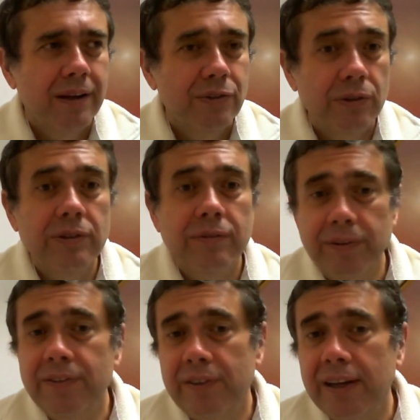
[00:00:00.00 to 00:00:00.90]
So the
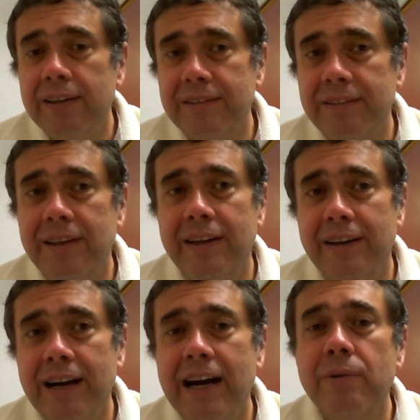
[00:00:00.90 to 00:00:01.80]
first thing is
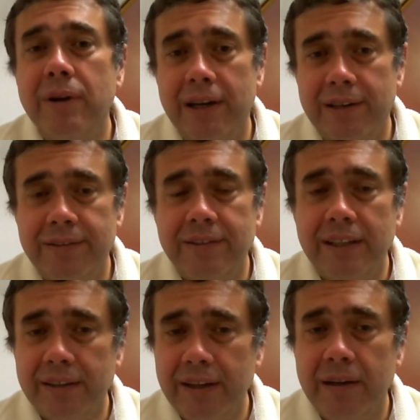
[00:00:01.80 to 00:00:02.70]
the arrogance
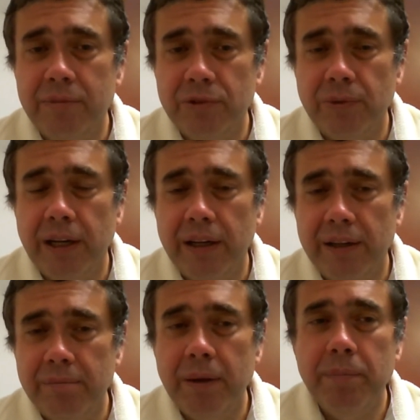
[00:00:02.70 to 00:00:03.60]
that comes
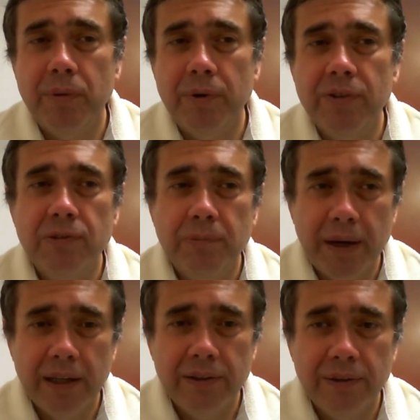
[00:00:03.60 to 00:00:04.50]
when people
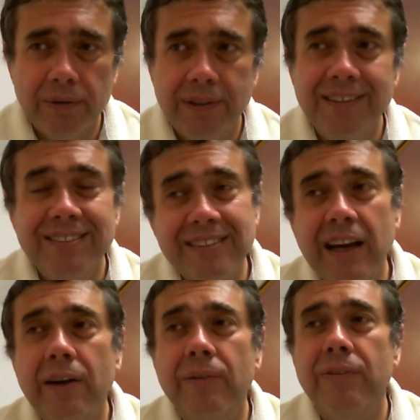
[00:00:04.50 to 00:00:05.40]
respect you. The
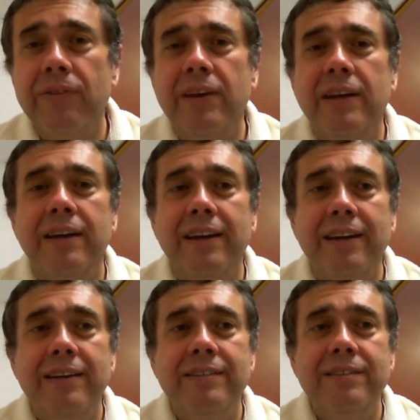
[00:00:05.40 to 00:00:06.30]
second thing
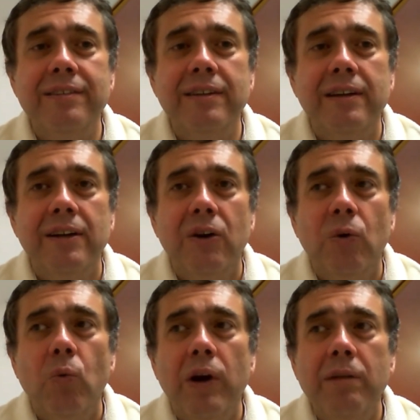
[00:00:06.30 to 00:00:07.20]
is
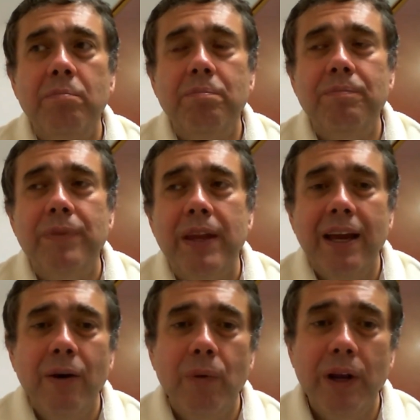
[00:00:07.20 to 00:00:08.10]
when
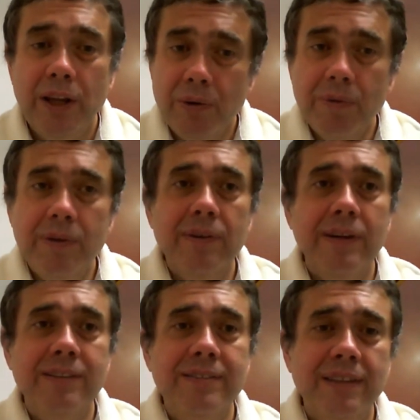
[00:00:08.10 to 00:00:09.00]
when you
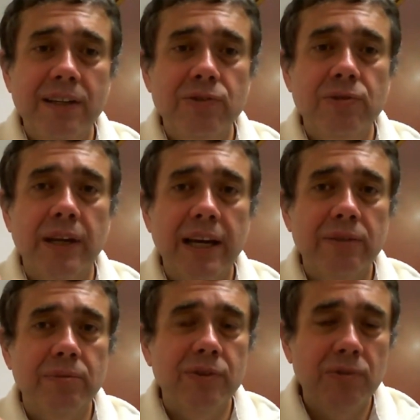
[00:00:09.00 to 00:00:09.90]
start to
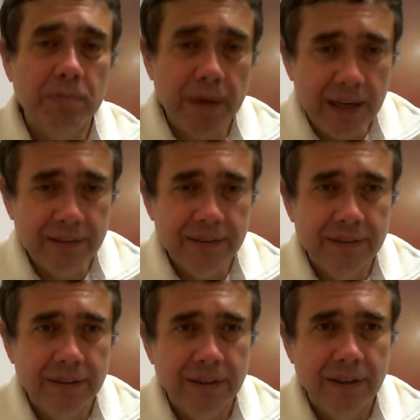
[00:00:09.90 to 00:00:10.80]
get respect,
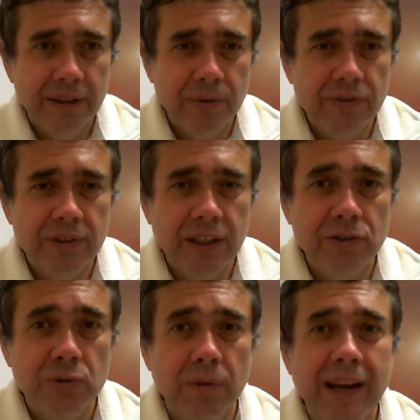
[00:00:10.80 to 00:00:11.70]
you
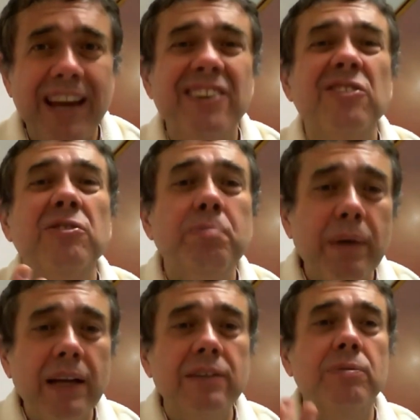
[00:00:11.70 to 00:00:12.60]
start to
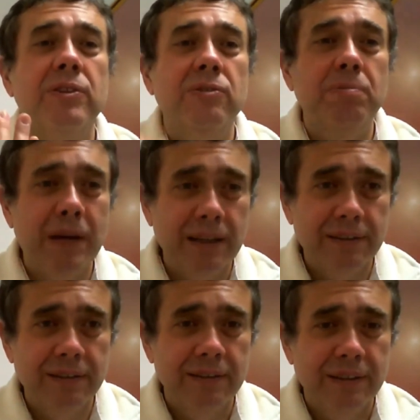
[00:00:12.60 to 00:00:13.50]
expect
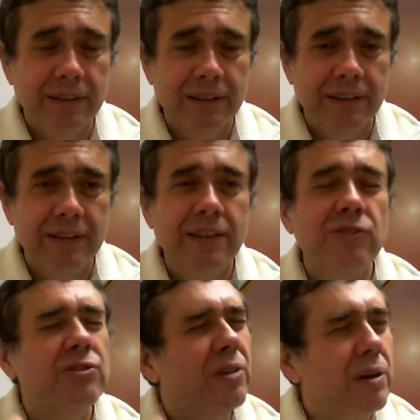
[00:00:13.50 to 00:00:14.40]
respect. There
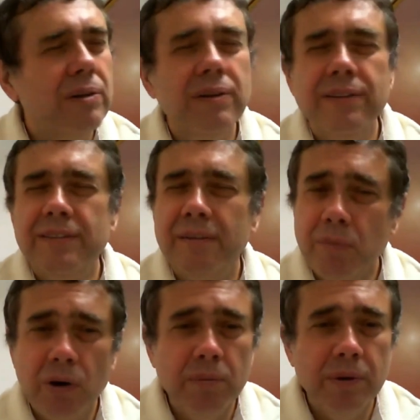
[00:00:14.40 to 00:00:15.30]
is always a
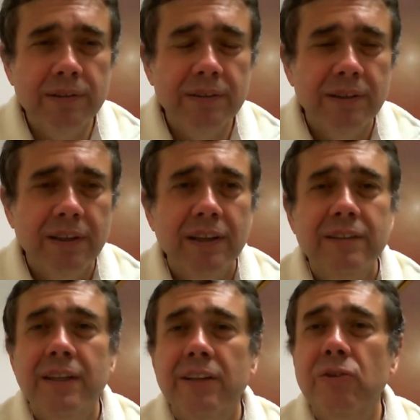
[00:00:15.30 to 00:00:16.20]
moment
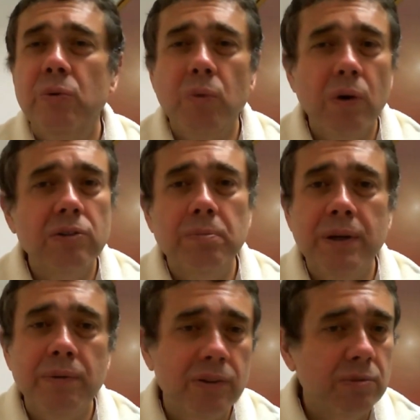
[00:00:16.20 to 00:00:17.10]
that you won't
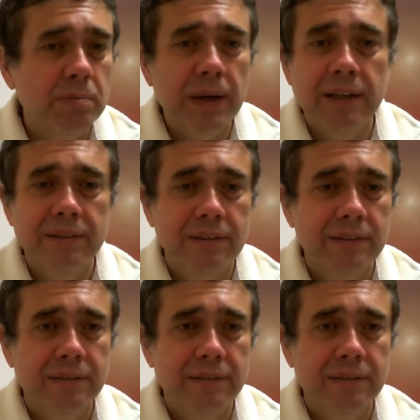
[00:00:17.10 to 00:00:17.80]
be respected.